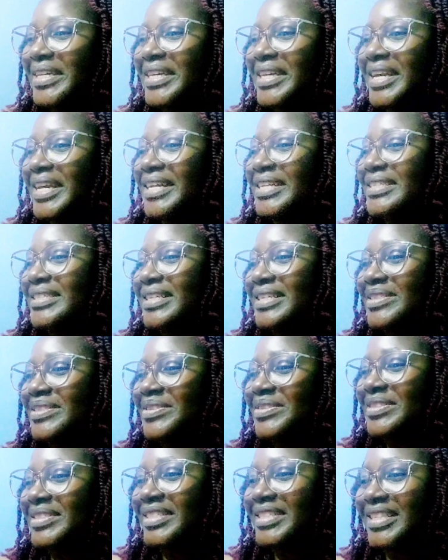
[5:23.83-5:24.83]
Guys, I
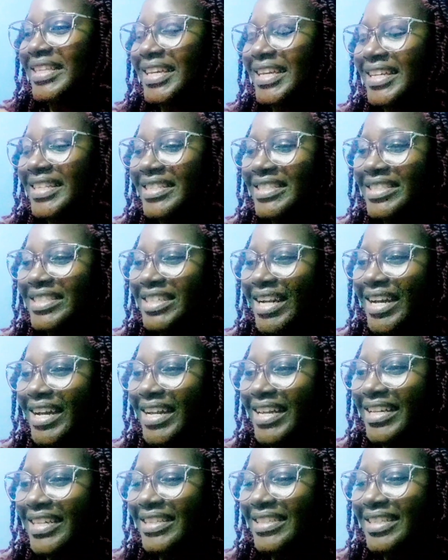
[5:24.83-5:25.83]
totally
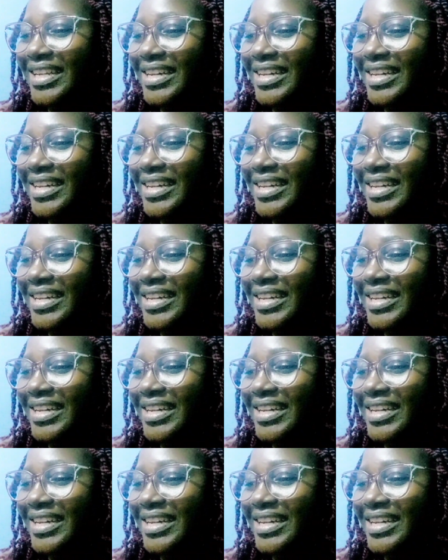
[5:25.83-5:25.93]
enjoy it.